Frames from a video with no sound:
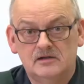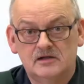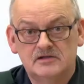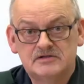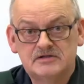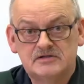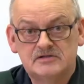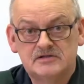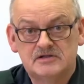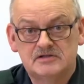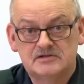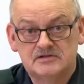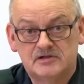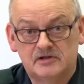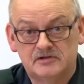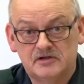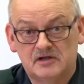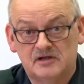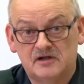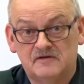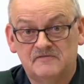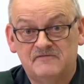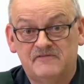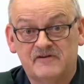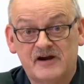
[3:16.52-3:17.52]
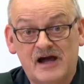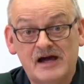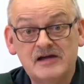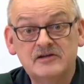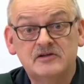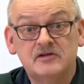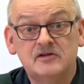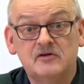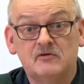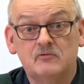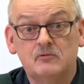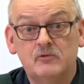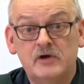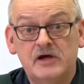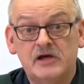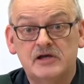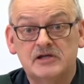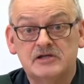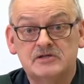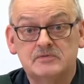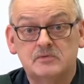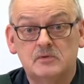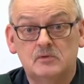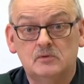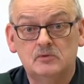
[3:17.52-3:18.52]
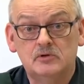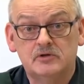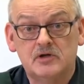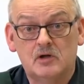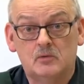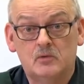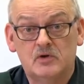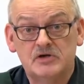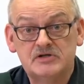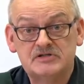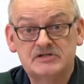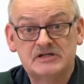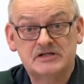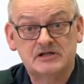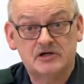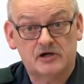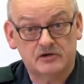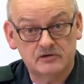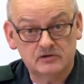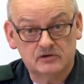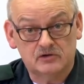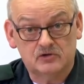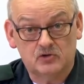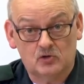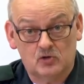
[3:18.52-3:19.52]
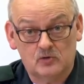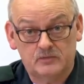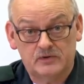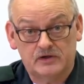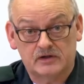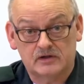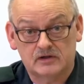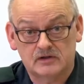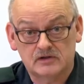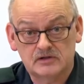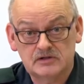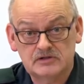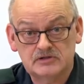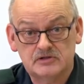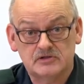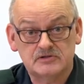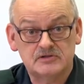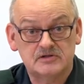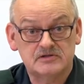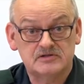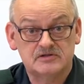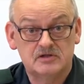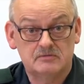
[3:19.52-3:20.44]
This is done in a variety of ways. We look at what is the current topic, such as